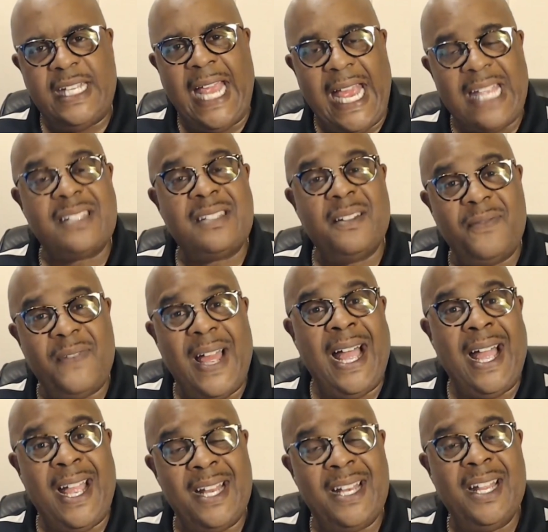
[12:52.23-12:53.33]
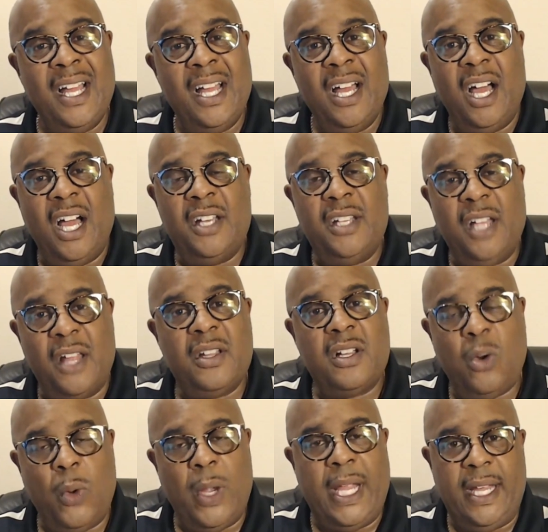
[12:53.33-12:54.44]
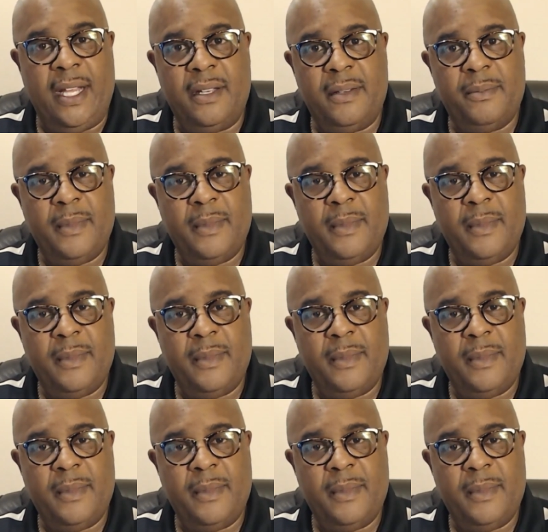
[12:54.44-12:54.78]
has to find another queen.